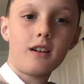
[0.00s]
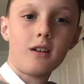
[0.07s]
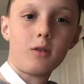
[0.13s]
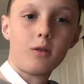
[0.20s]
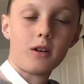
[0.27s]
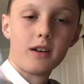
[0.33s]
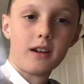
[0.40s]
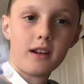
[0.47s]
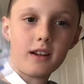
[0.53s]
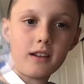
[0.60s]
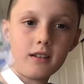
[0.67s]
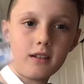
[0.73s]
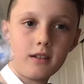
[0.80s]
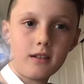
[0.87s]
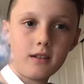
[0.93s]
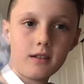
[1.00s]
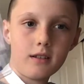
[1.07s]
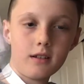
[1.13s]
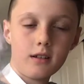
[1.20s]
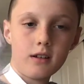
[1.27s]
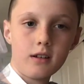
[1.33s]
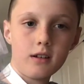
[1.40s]
one hand.
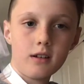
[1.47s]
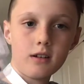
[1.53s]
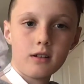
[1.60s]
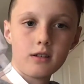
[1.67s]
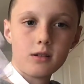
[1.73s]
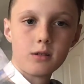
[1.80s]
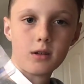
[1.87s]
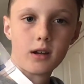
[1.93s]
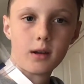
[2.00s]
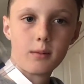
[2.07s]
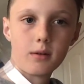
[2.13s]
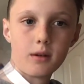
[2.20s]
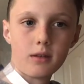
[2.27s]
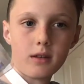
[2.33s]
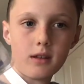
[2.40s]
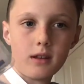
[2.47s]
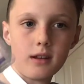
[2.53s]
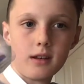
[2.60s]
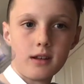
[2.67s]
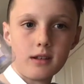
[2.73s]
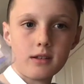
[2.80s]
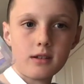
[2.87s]
So, we got both of
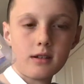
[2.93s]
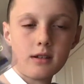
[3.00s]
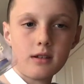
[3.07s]
these.